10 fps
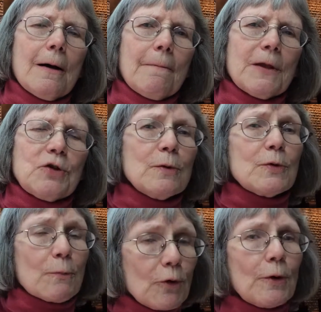In
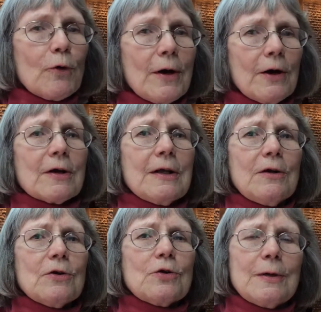terms of portable air
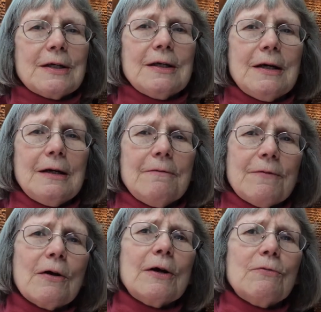cleaners, we see
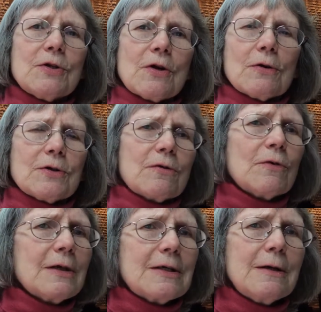varied results. It
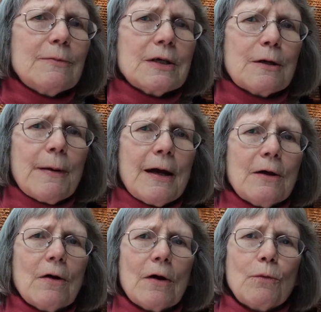really seems to
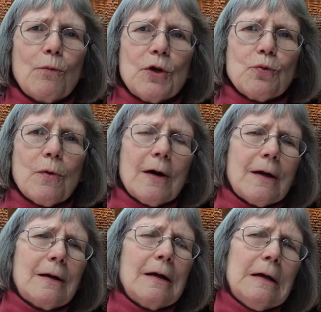depend on which
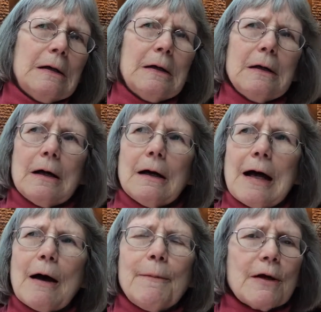one,
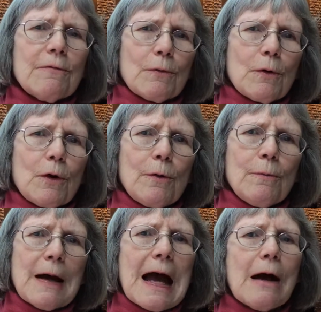how big of a
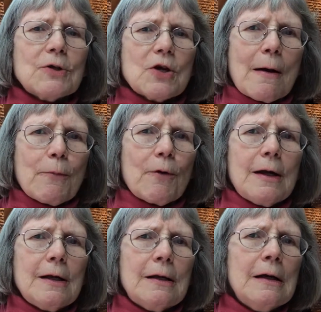room, how it's
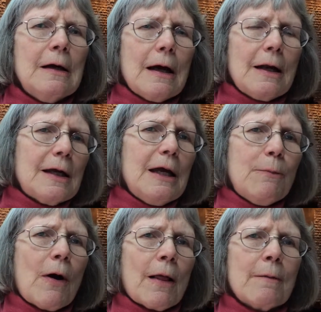operated. And the key
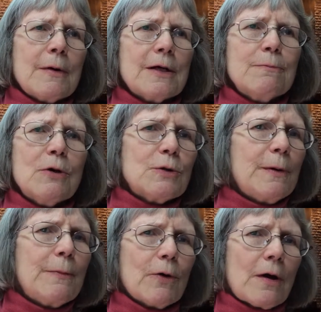problem is most
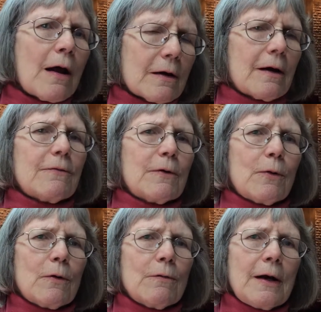people are not
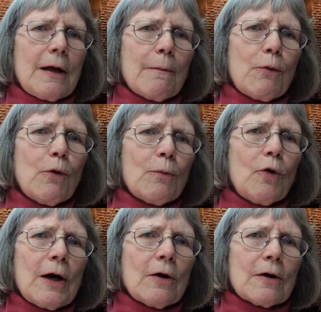comfortable running a
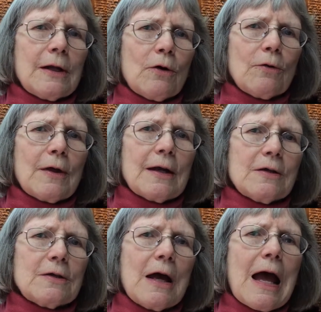portable air cleaner that
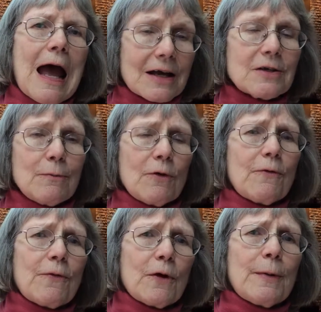has to
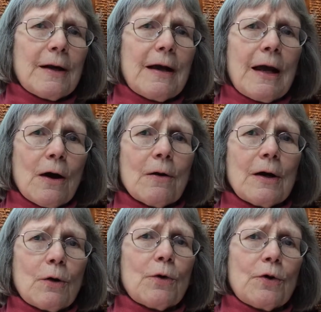move a fair bit of air
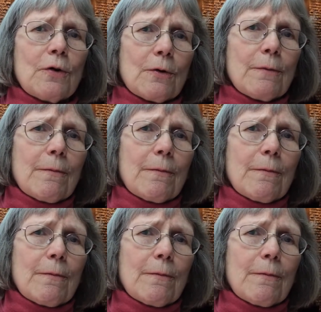in order to